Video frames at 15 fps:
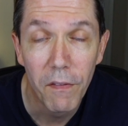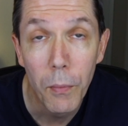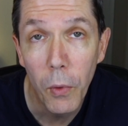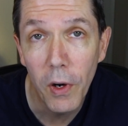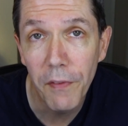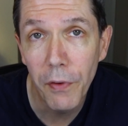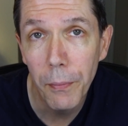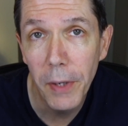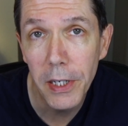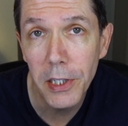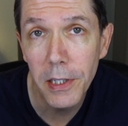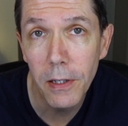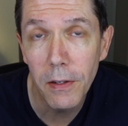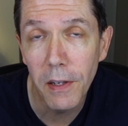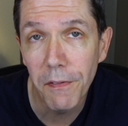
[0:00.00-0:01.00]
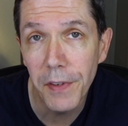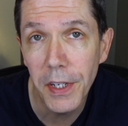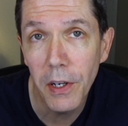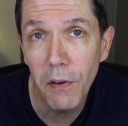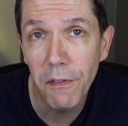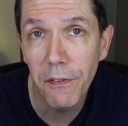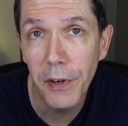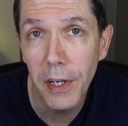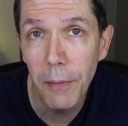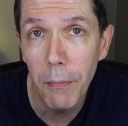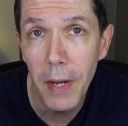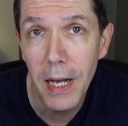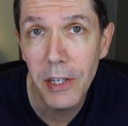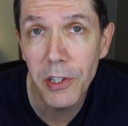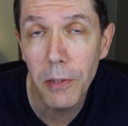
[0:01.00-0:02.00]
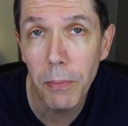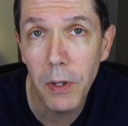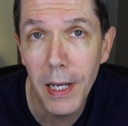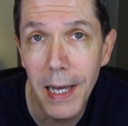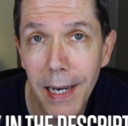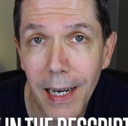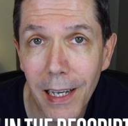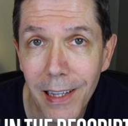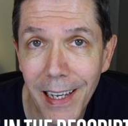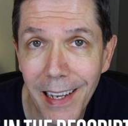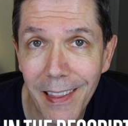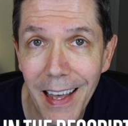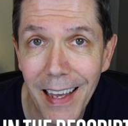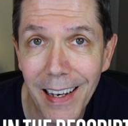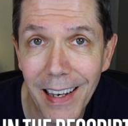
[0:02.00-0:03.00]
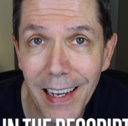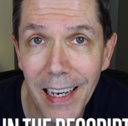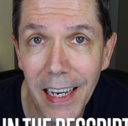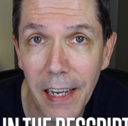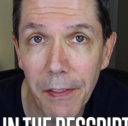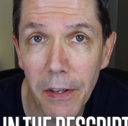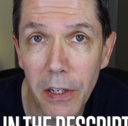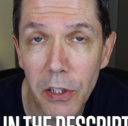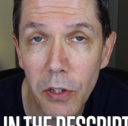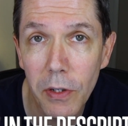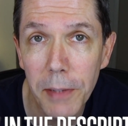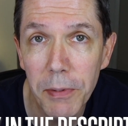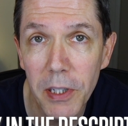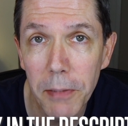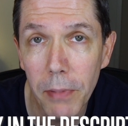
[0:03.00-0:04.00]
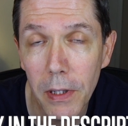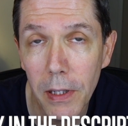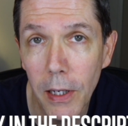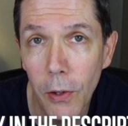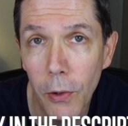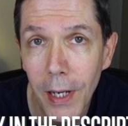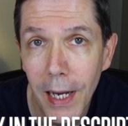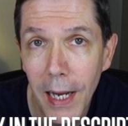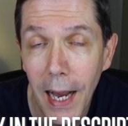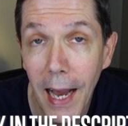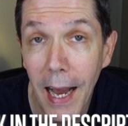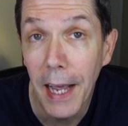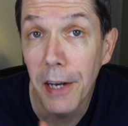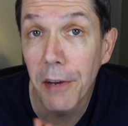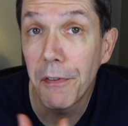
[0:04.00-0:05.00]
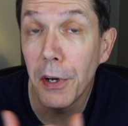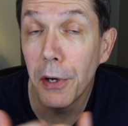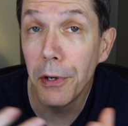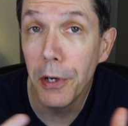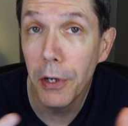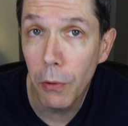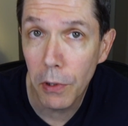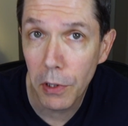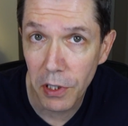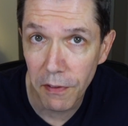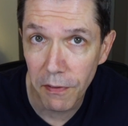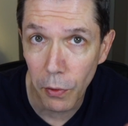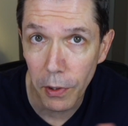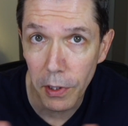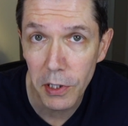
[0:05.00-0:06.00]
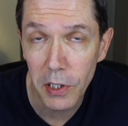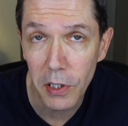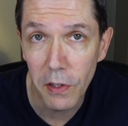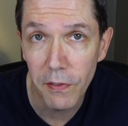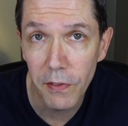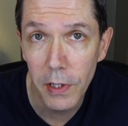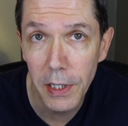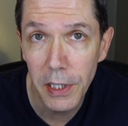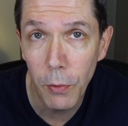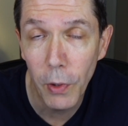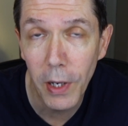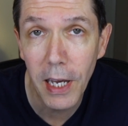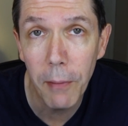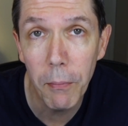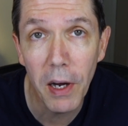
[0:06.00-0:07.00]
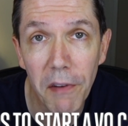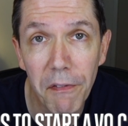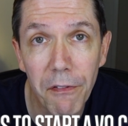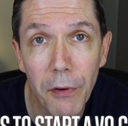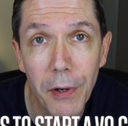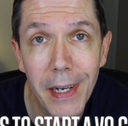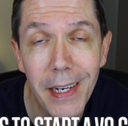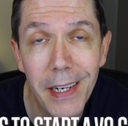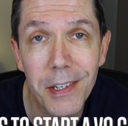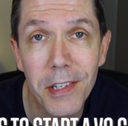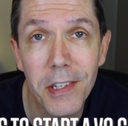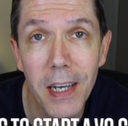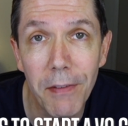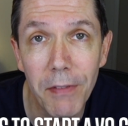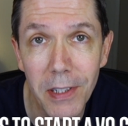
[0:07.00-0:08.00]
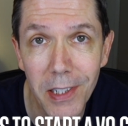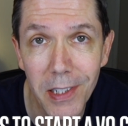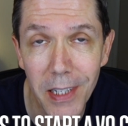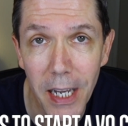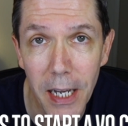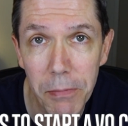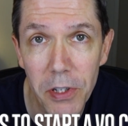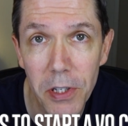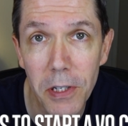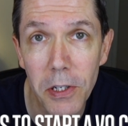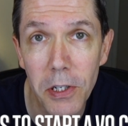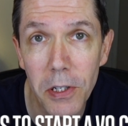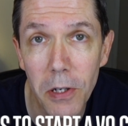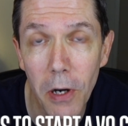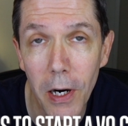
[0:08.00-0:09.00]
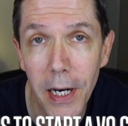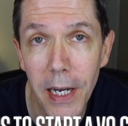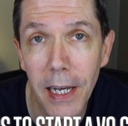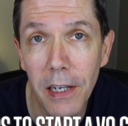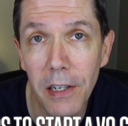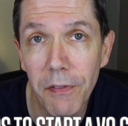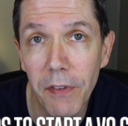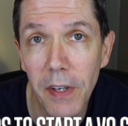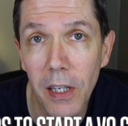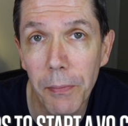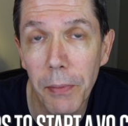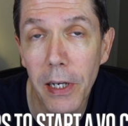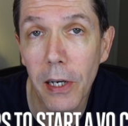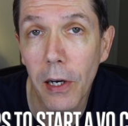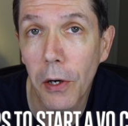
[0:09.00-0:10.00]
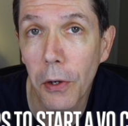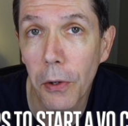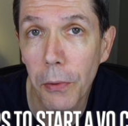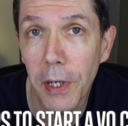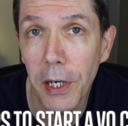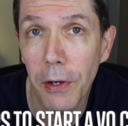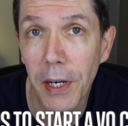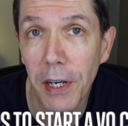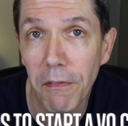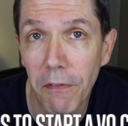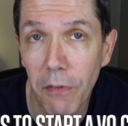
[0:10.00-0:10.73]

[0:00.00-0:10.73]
For more information on the VO Freedom Master Plan, click that link in the description below. And if you're newer to voiceover and you want to get my free 7 steps to starting and developing a career in